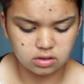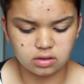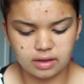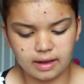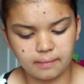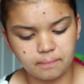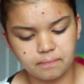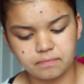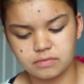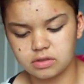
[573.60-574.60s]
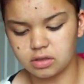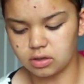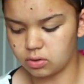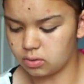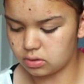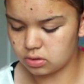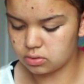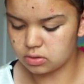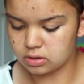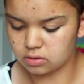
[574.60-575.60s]
yeah, so you
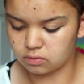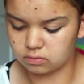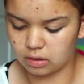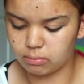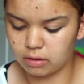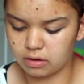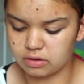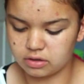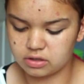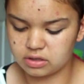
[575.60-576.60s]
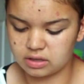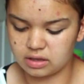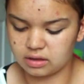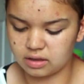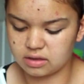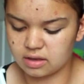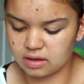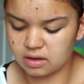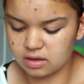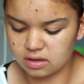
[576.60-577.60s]
just rub it on your skin like
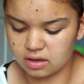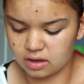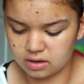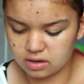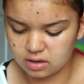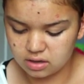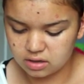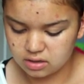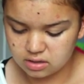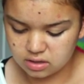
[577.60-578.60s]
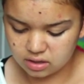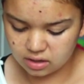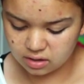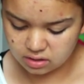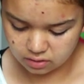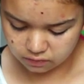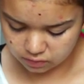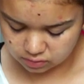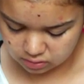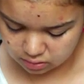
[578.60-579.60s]
that, and it kind of
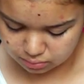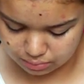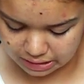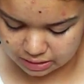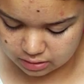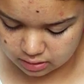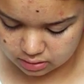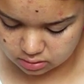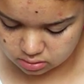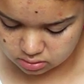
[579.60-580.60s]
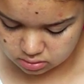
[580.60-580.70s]
feels like mayonnaise.